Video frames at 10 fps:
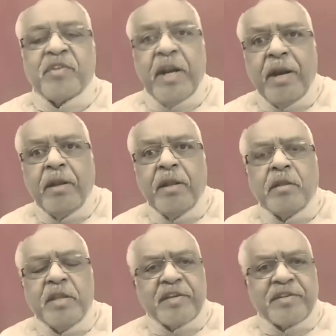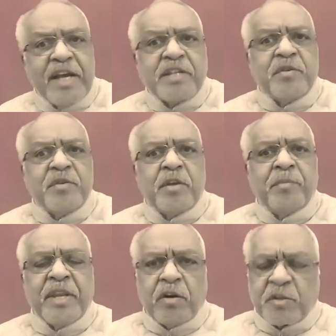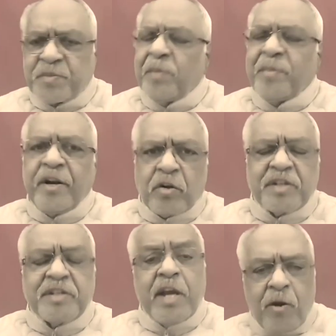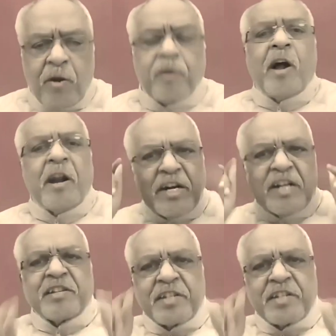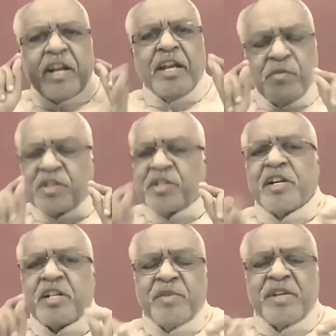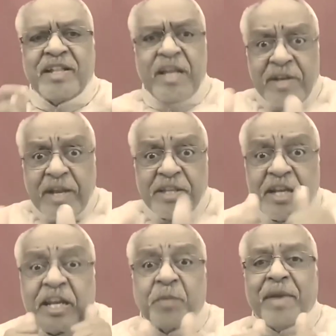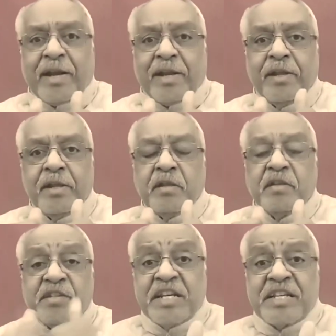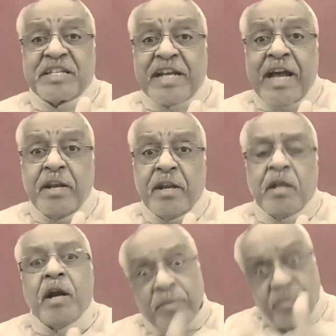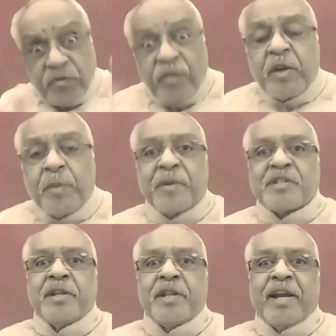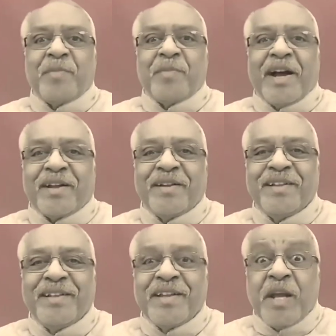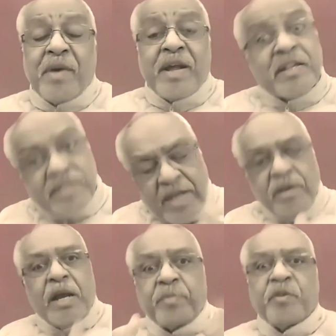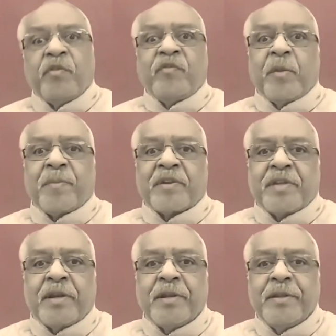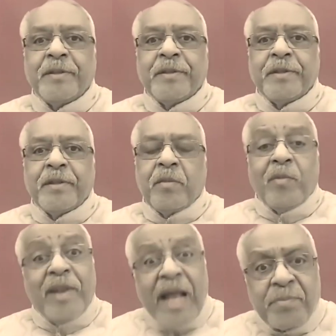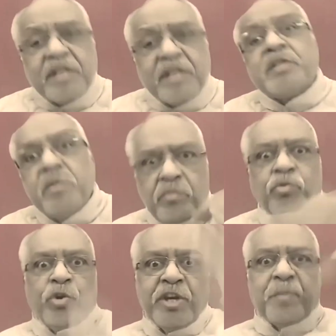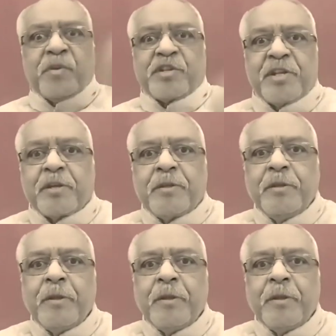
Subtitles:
of greed, these days, many hospitals, many doctors, they order unnecessary investigations because they will get the kickback. CT scan, up to 50% they get back. MRI scan, up to 50%. Lab test, 20%.